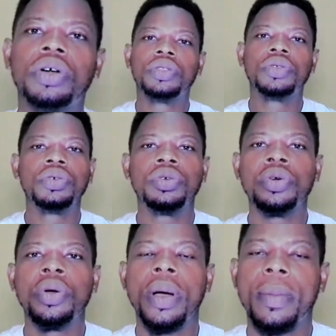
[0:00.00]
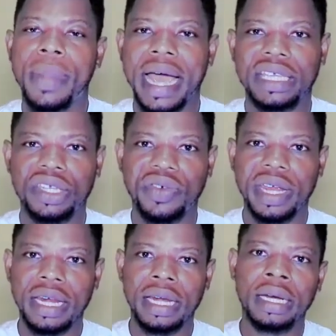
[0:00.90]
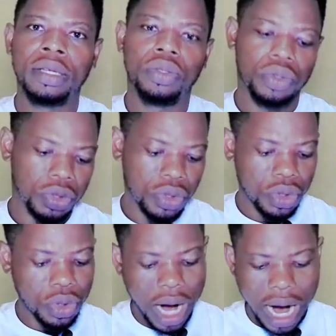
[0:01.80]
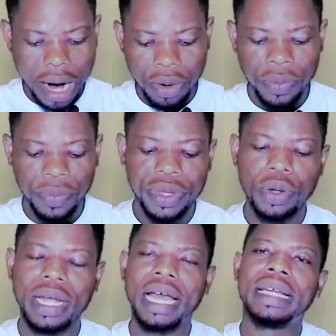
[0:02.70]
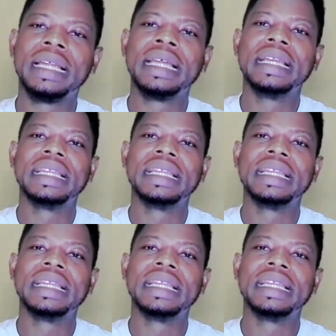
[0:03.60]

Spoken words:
onto my screen to show you how you can